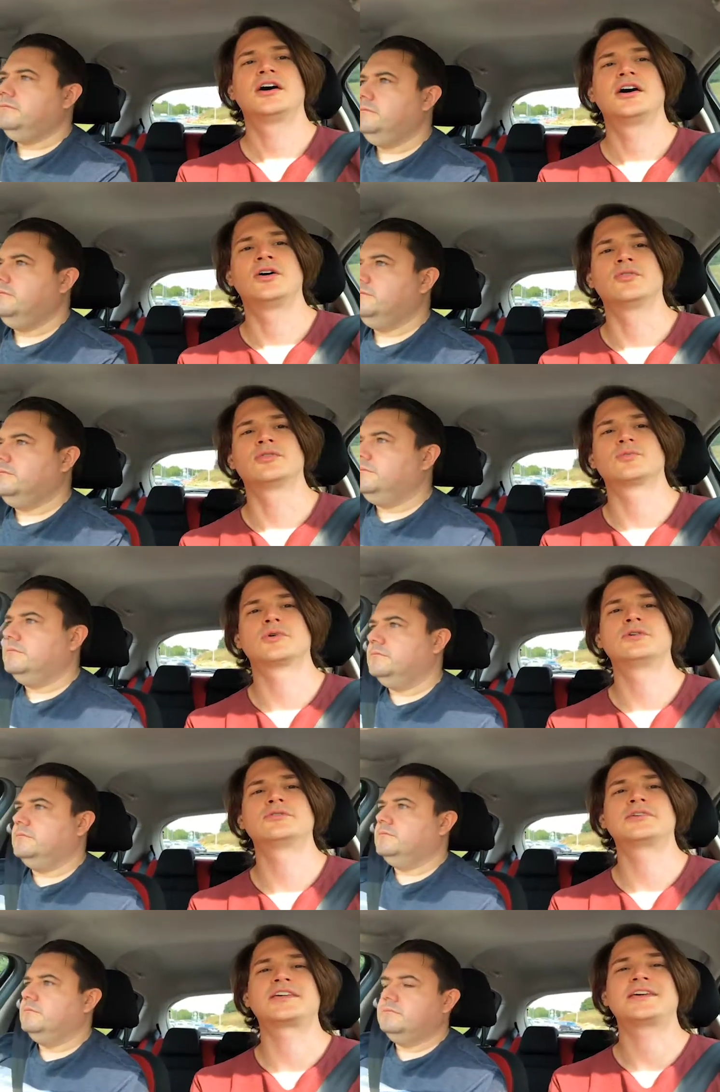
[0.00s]
Speaker 1: on the
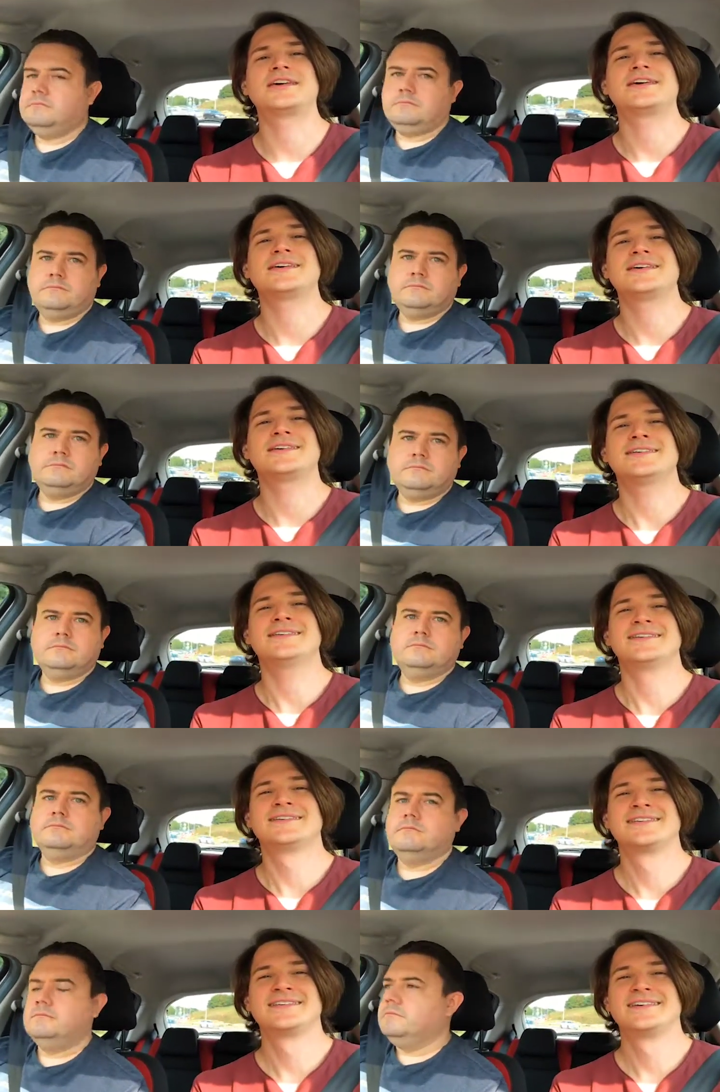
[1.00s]
road again.
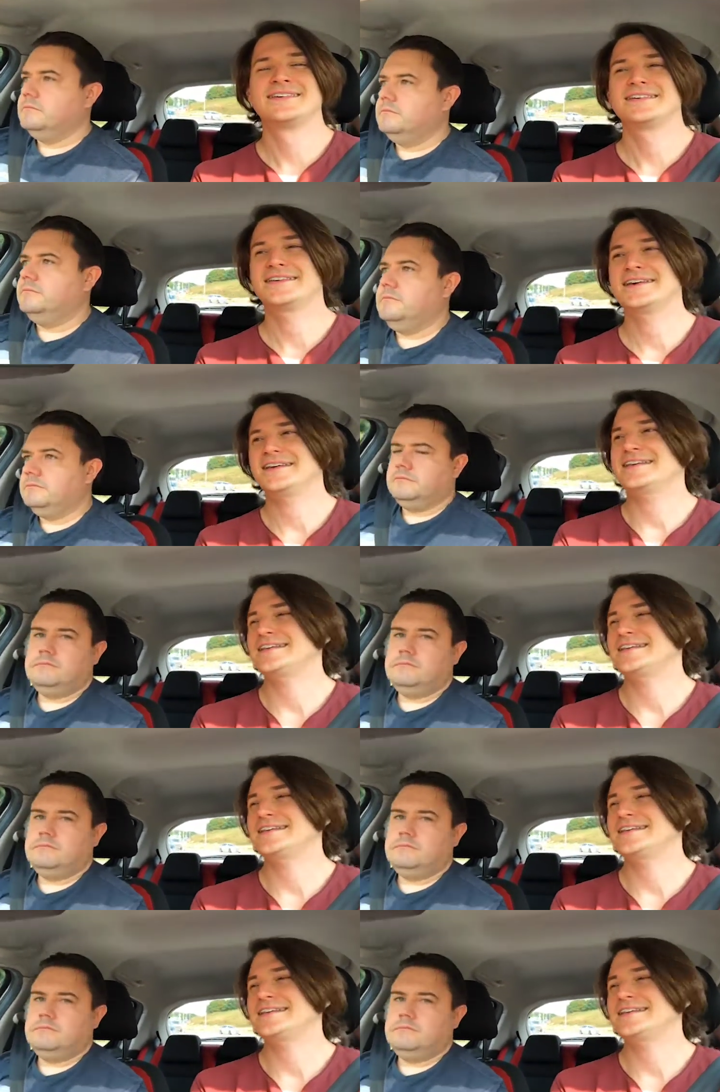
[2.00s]
You